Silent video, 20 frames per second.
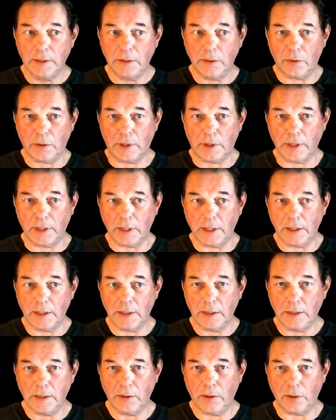Okay,
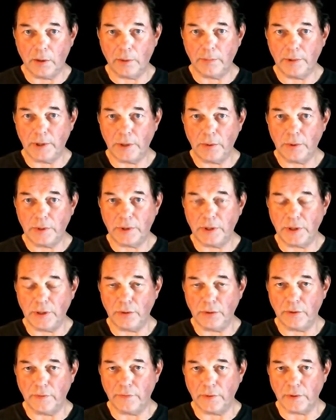harmony with the
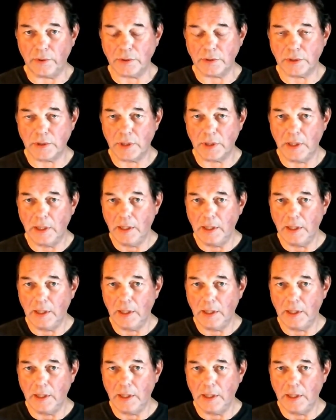universe.